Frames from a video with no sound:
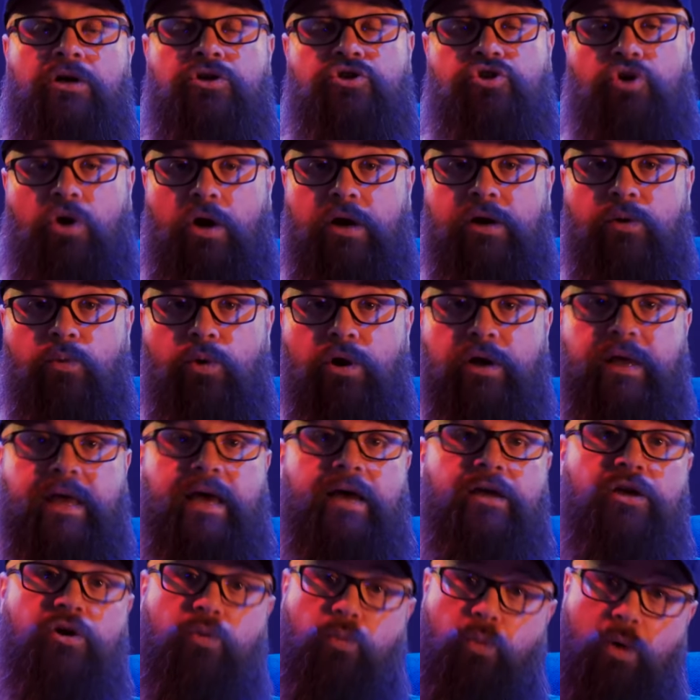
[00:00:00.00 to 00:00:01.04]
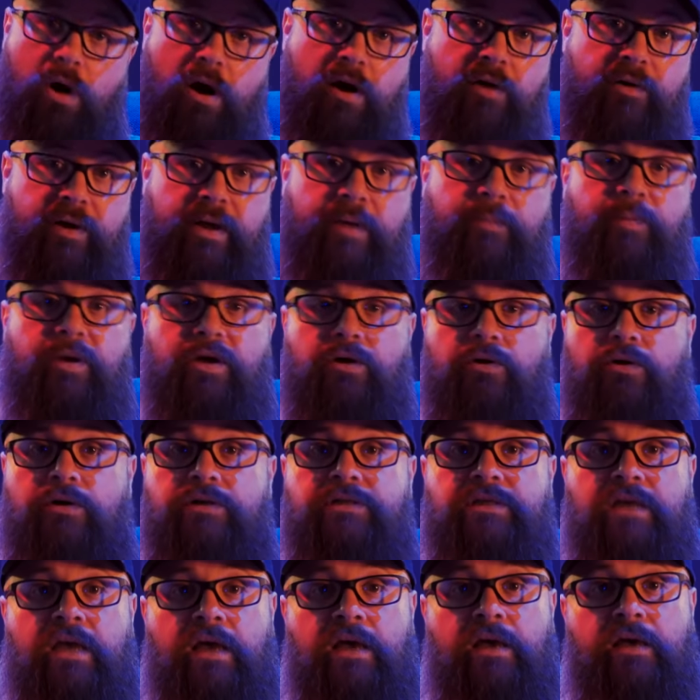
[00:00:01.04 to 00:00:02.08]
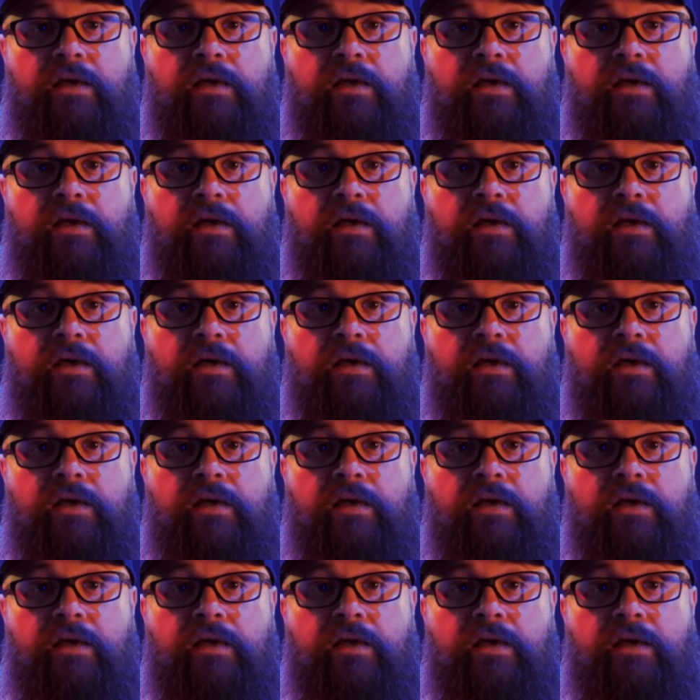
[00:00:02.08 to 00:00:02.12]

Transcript: trying to work out your wiring because